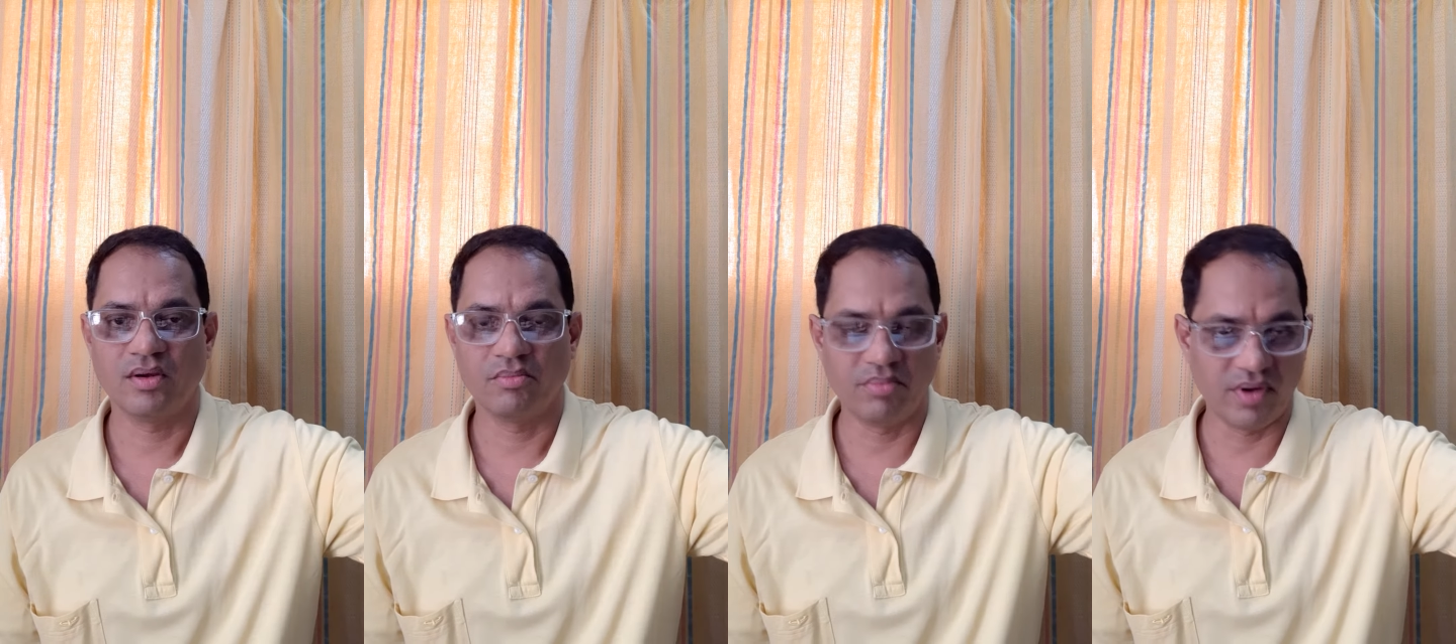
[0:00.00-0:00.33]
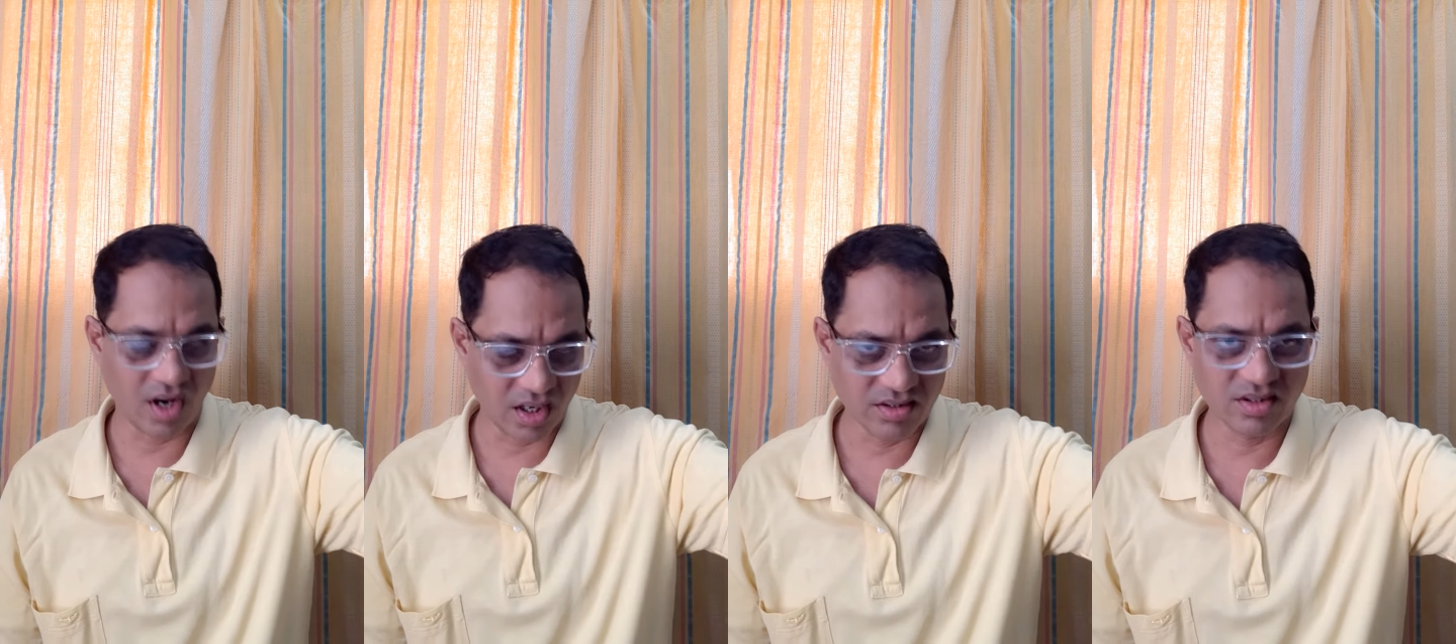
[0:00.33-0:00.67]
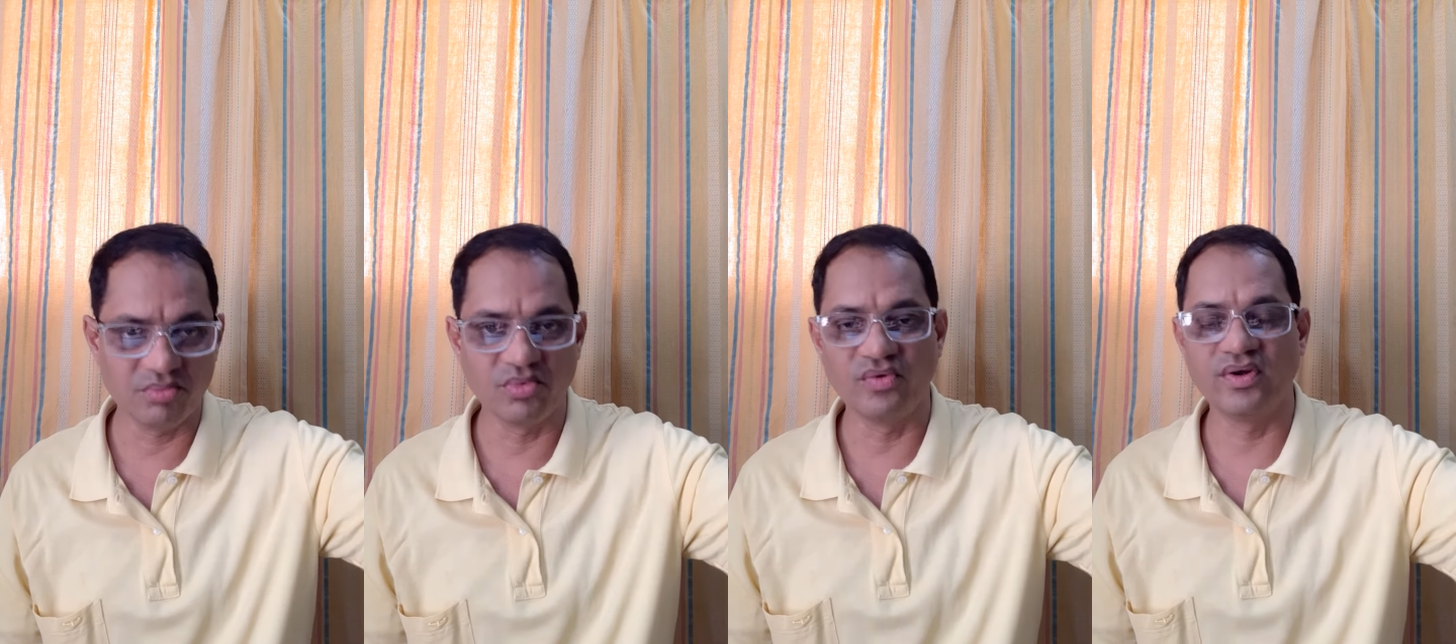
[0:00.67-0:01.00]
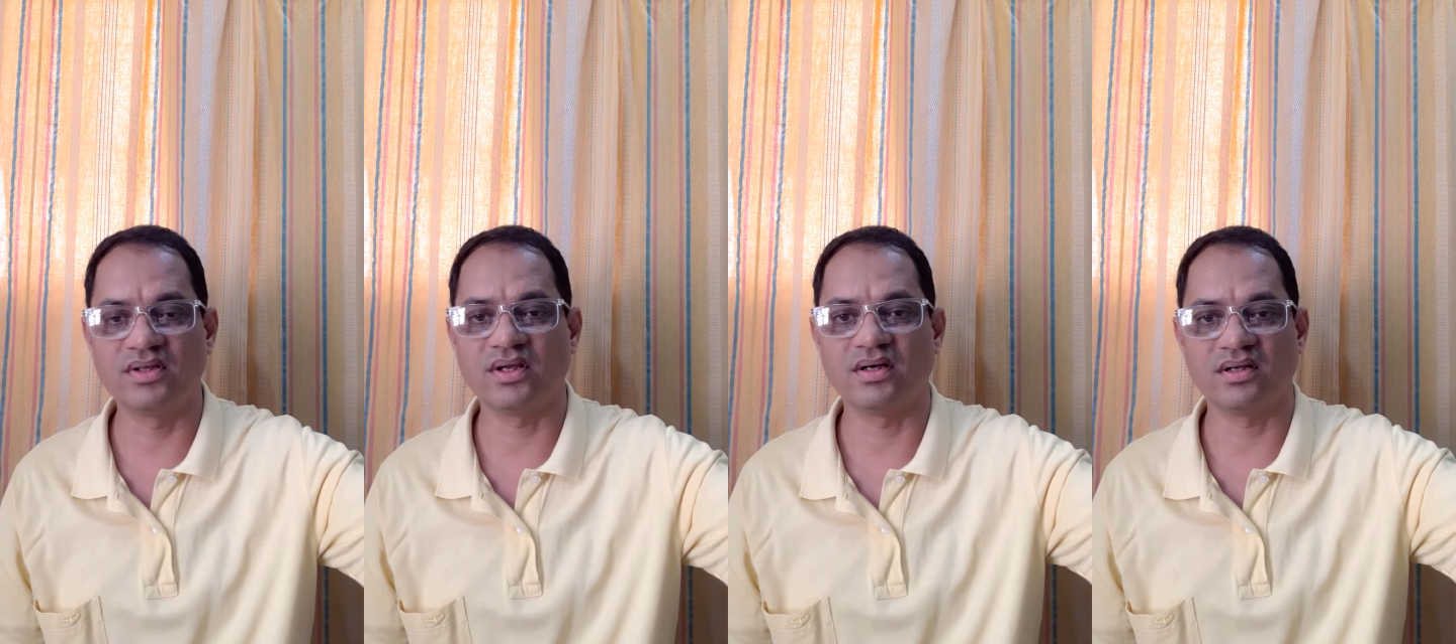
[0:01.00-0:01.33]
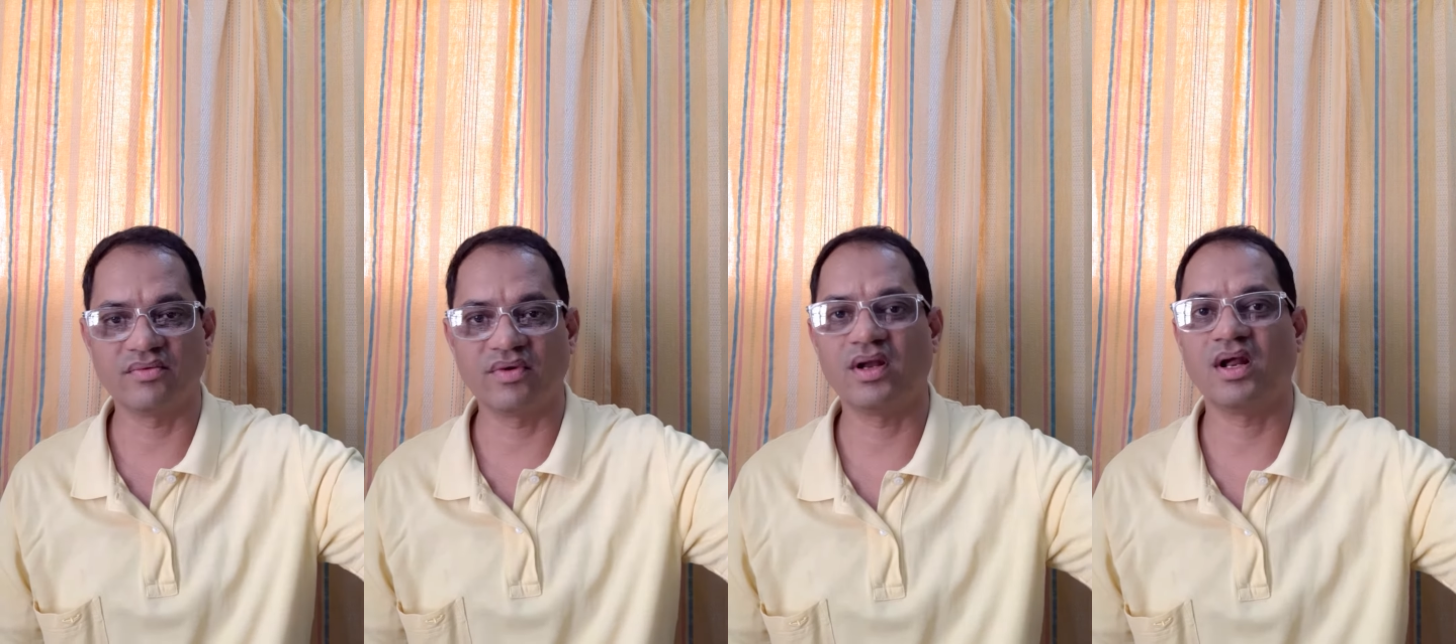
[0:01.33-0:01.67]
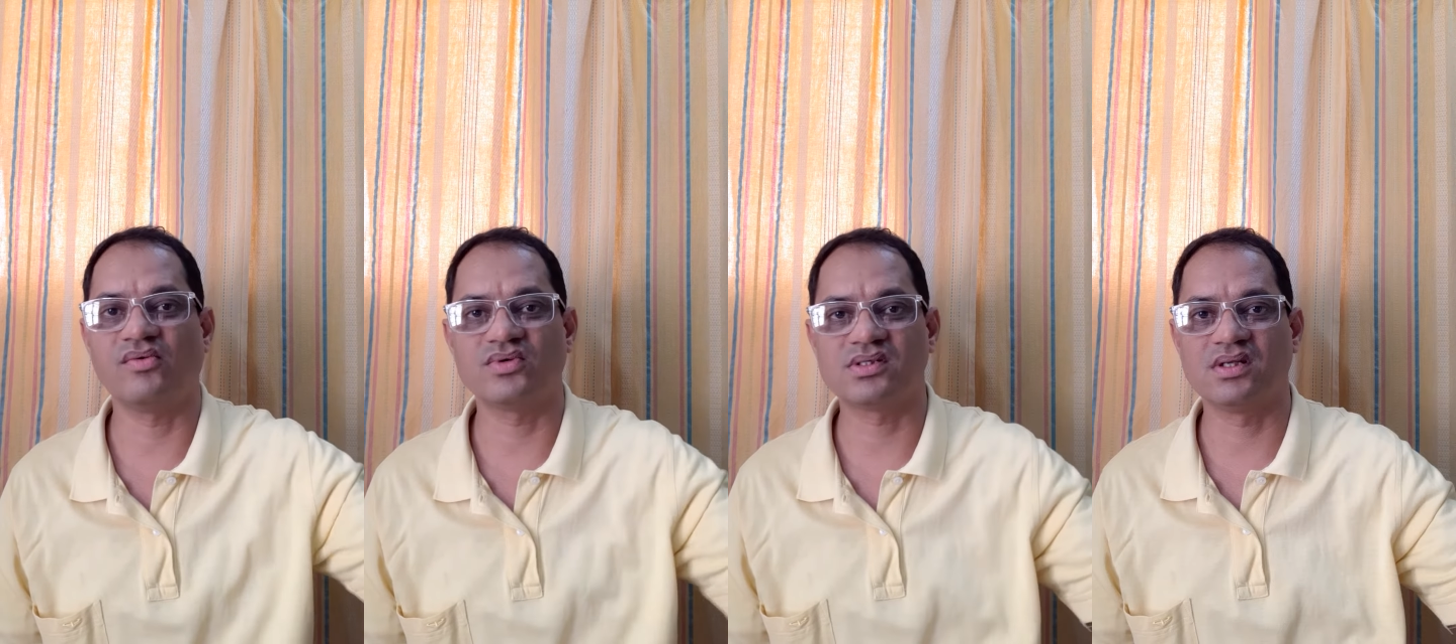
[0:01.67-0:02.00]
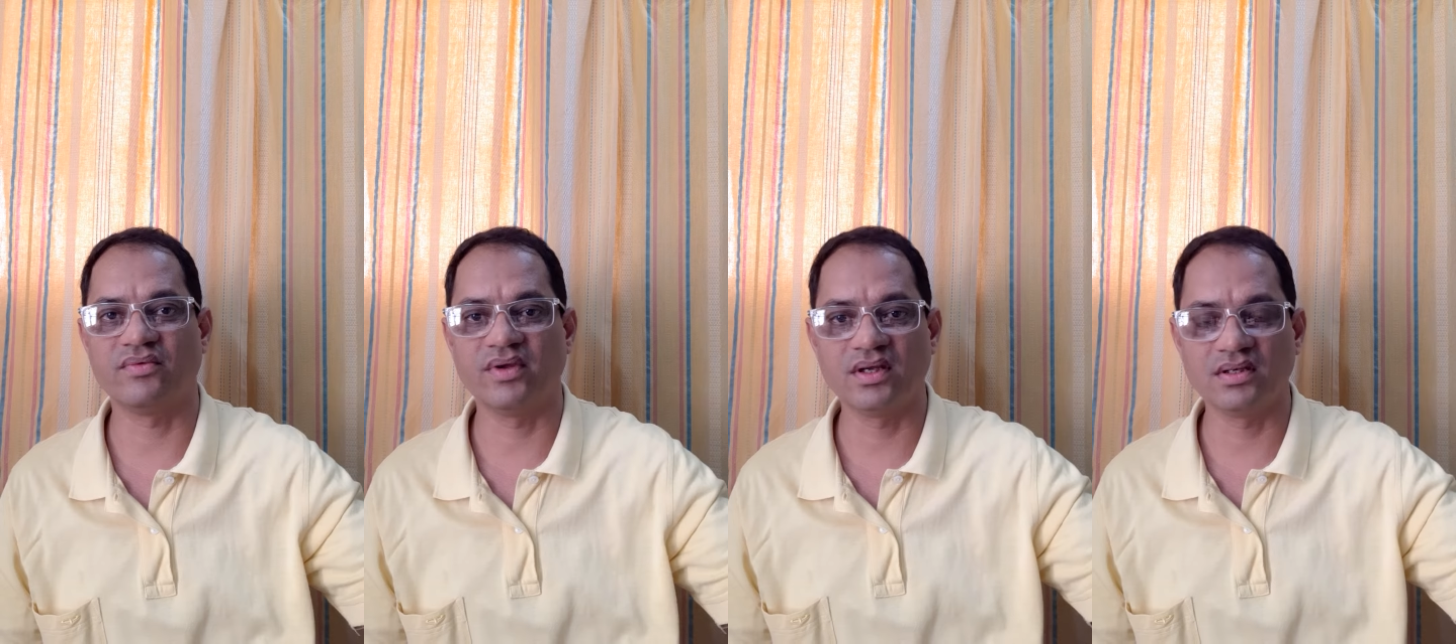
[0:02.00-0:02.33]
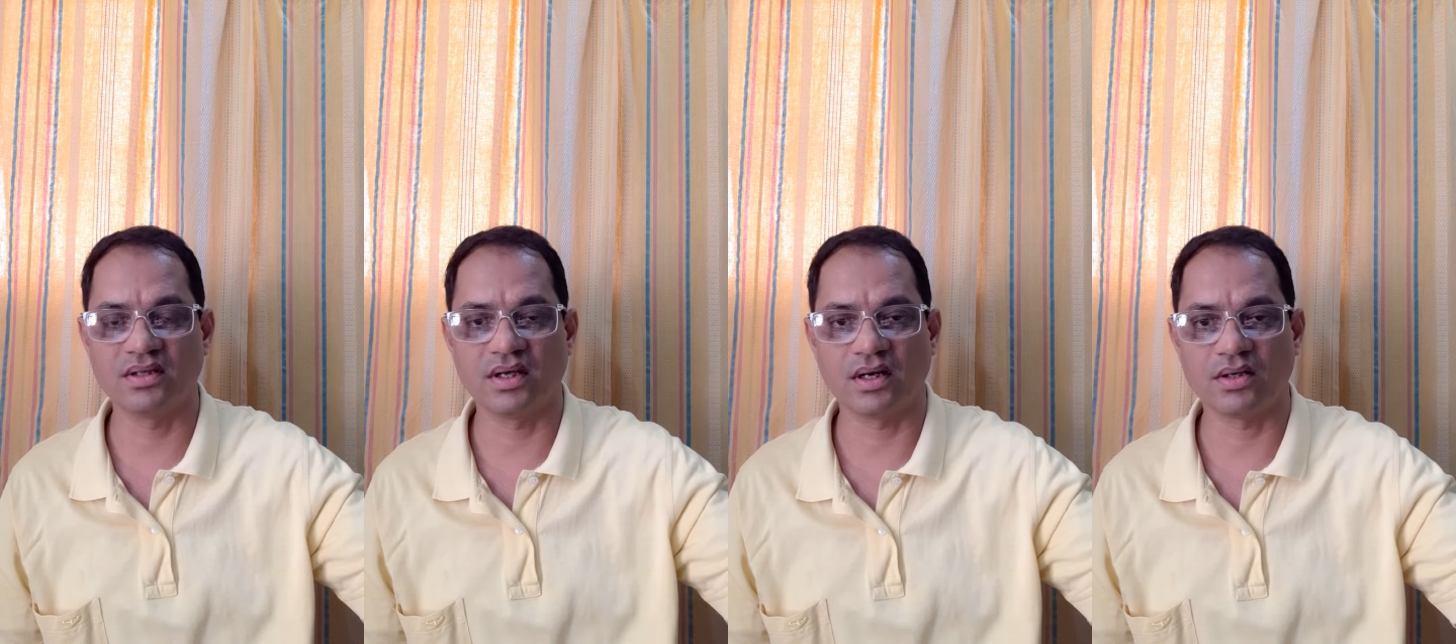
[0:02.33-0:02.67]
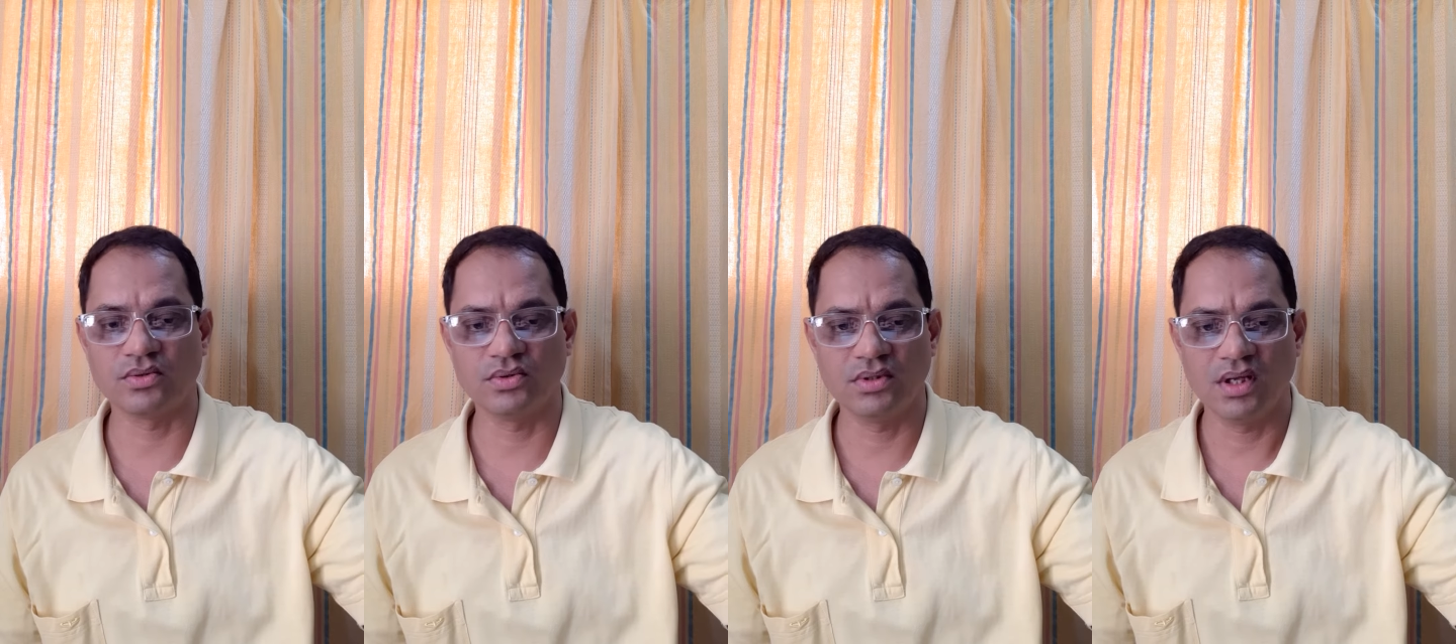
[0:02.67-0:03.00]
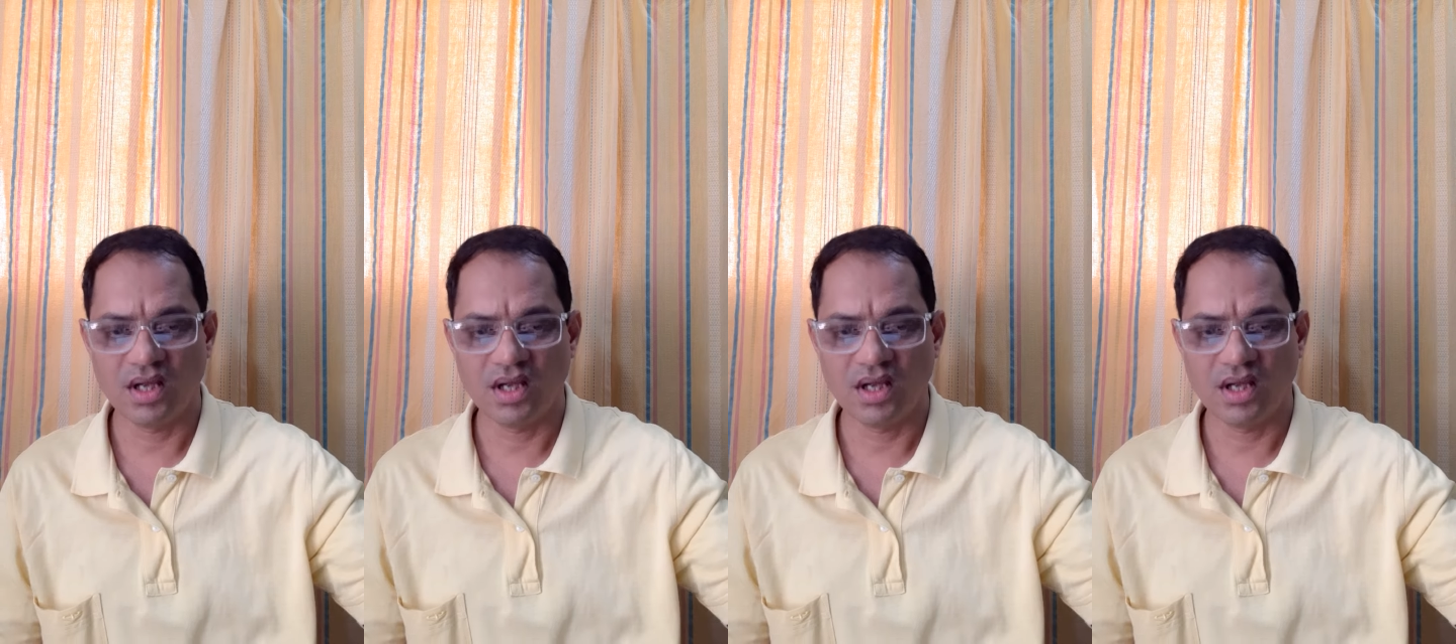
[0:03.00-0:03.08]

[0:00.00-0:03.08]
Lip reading: behind the movie theater where I was living in Dehradun,